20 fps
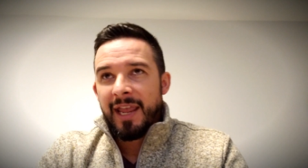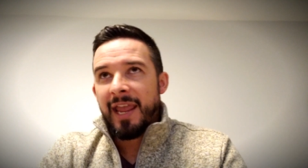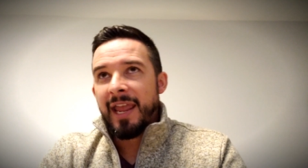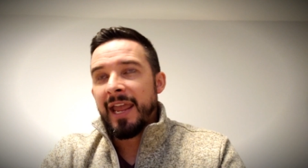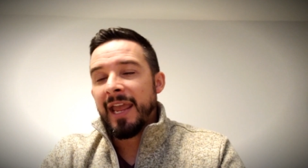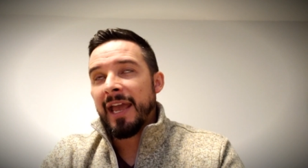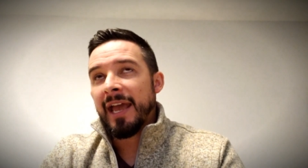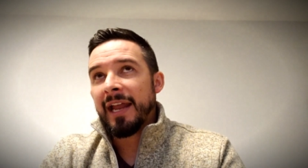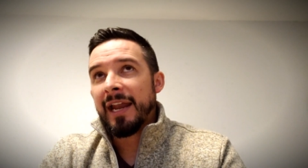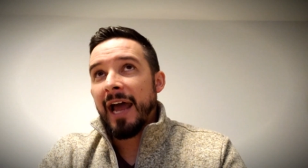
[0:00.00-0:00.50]

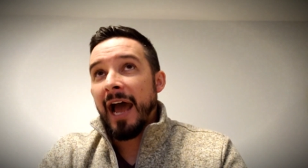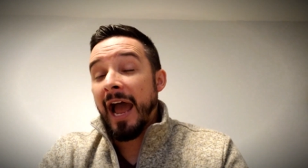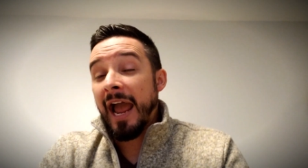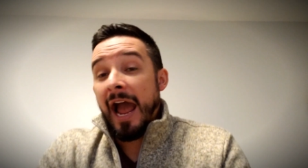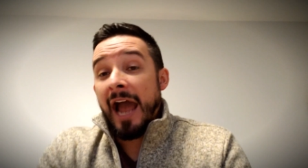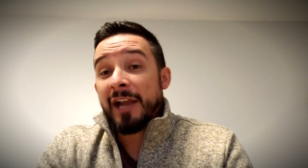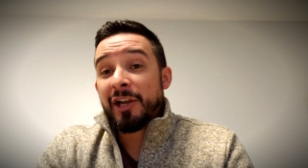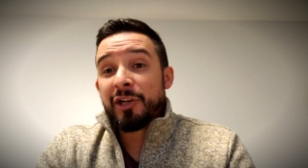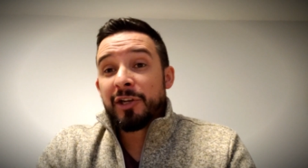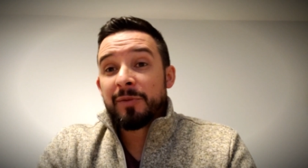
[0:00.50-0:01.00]
And
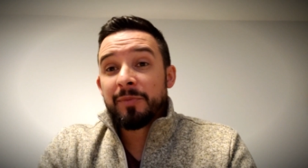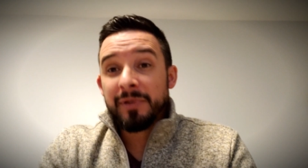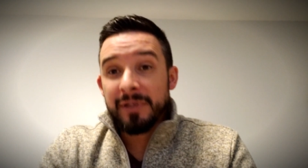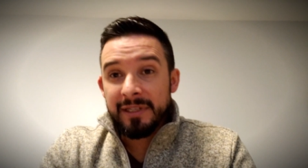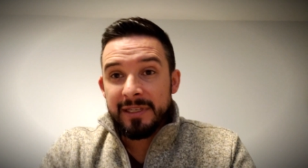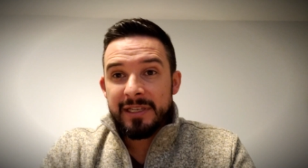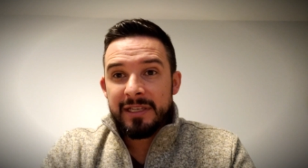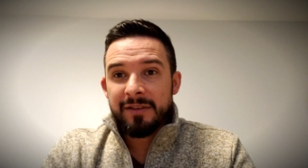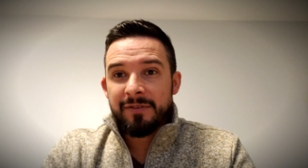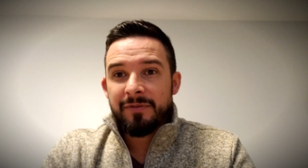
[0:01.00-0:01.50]
I couldn't
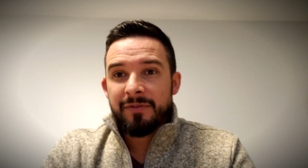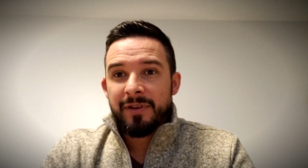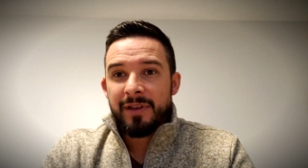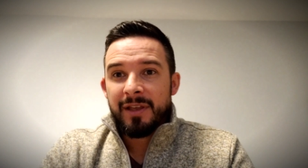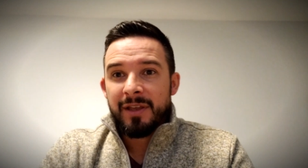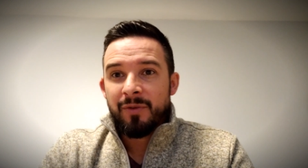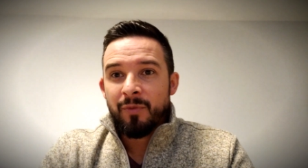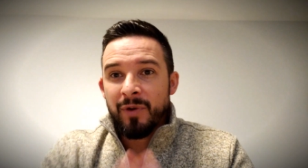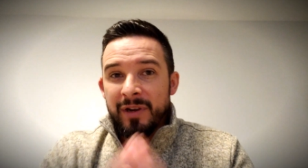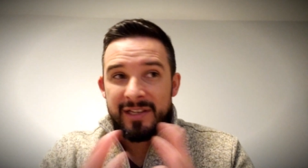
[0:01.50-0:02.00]
believe
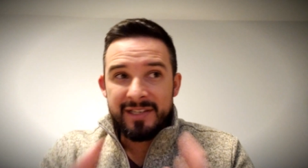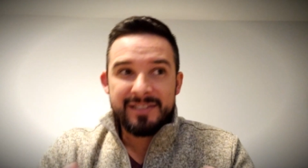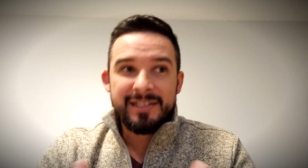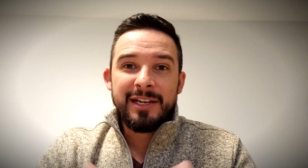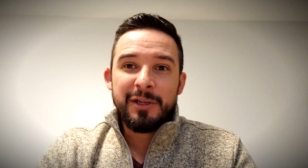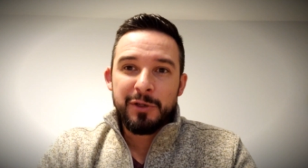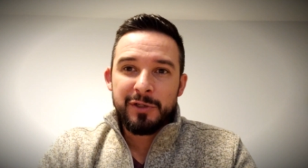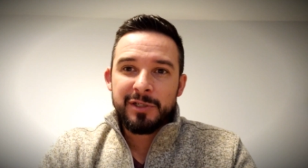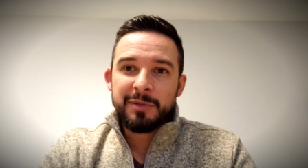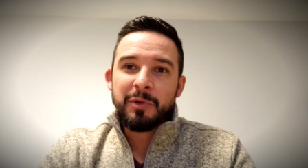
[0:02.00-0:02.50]
when he
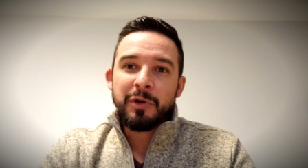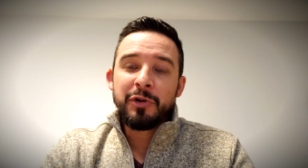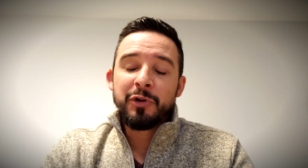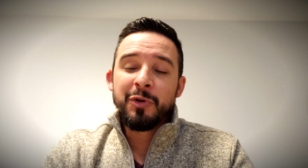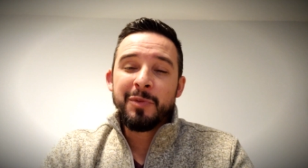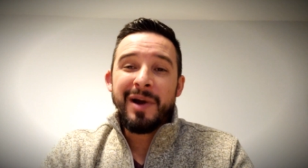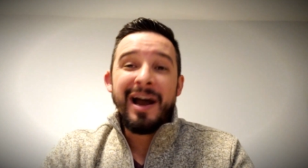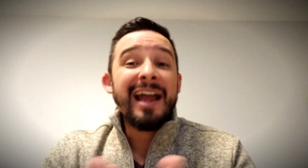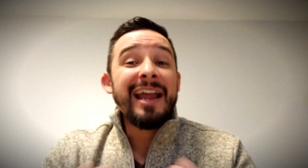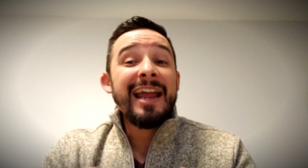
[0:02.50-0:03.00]
said he was from
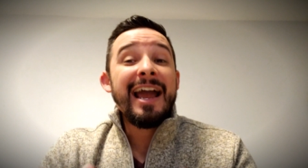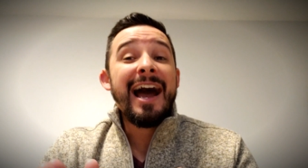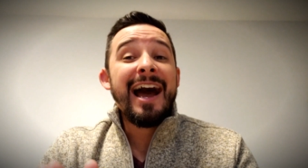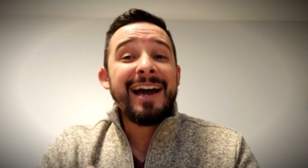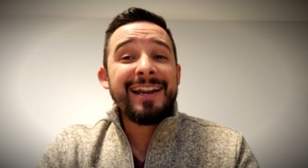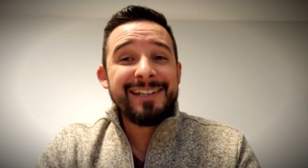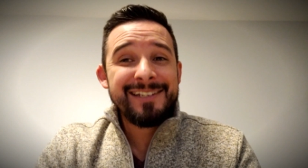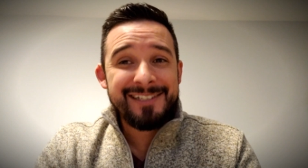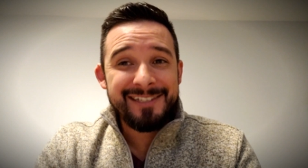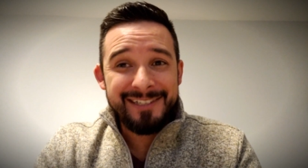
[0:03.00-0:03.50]
Okuma. I
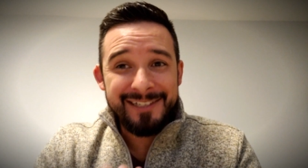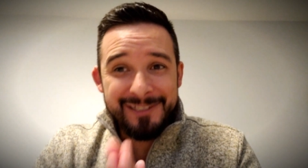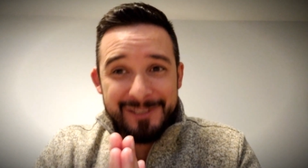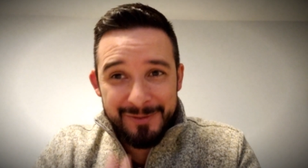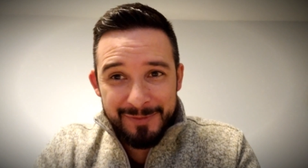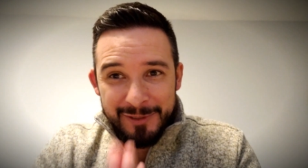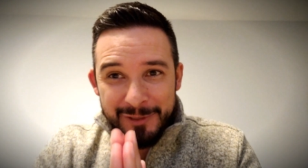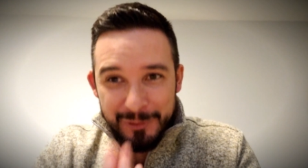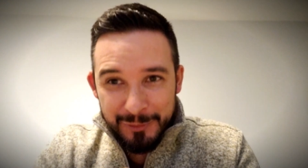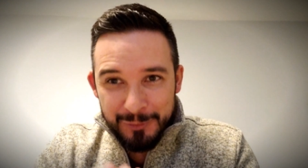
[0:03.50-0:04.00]
honestly,
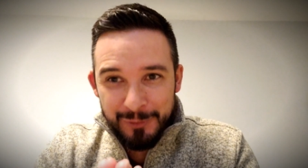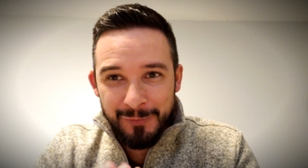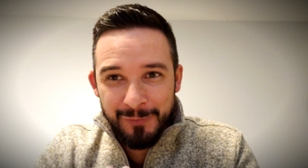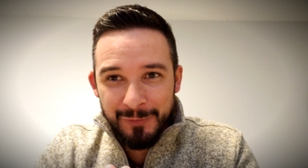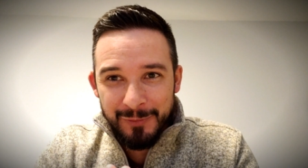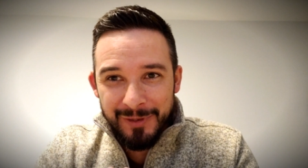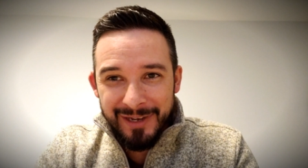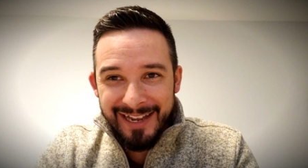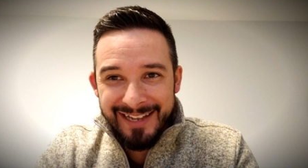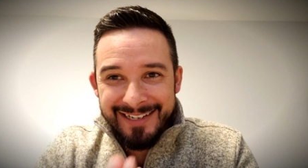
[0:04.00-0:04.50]
to be
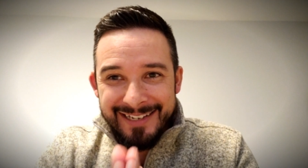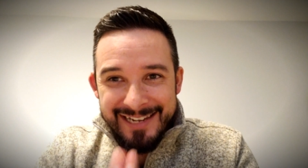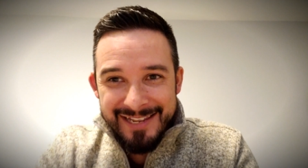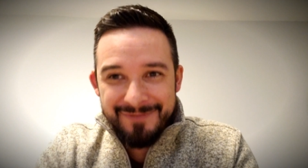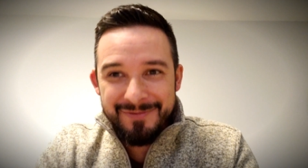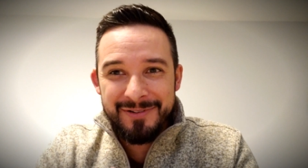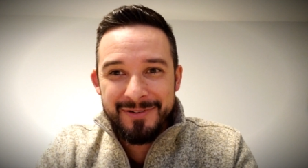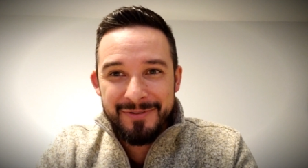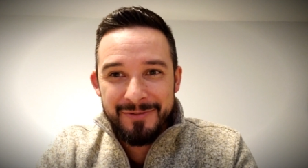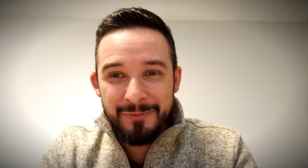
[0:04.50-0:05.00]
truthful, I
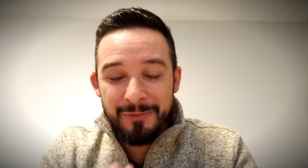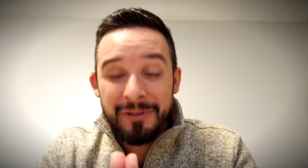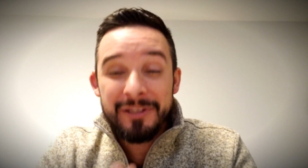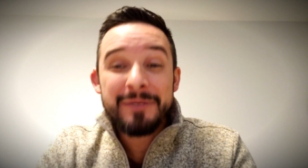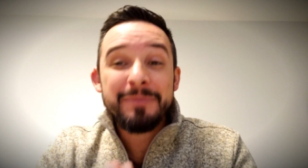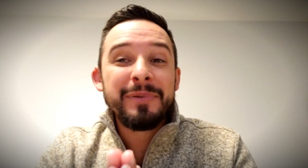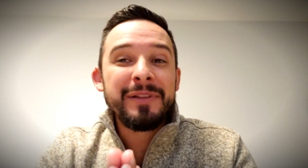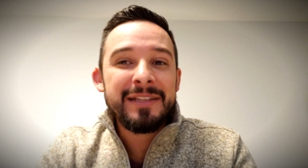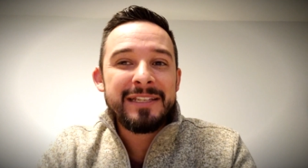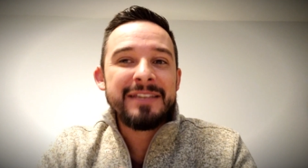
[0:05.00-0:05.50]
didn't even
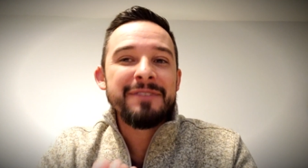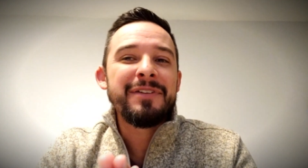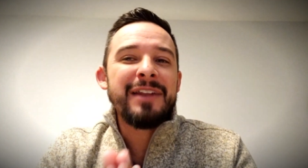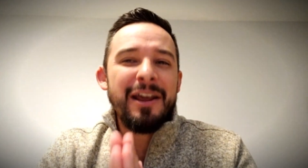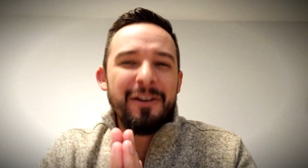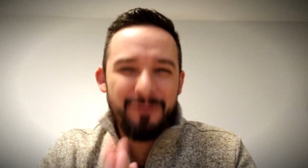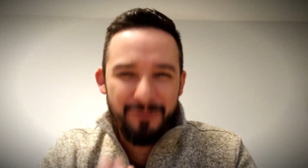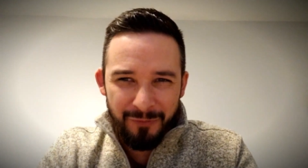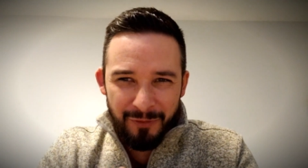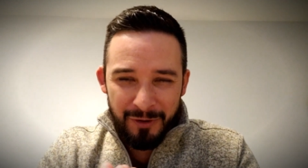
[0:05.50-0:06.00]
really believe
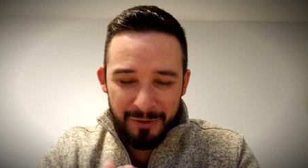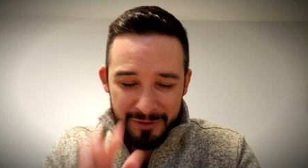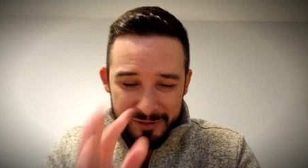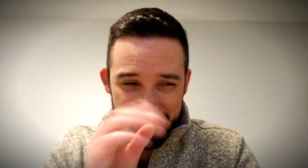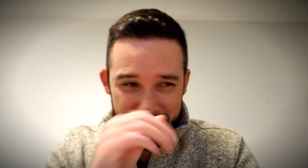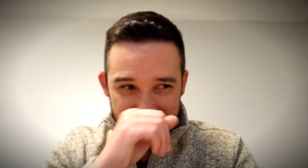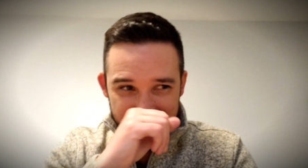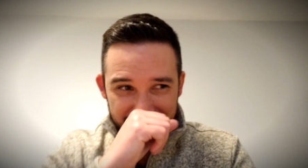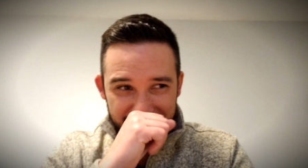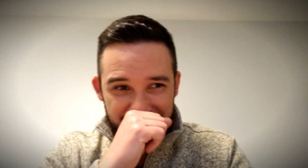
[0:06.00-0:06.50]
it at
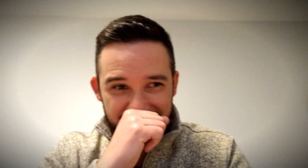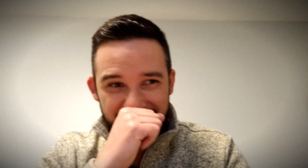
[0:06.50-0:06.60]
first.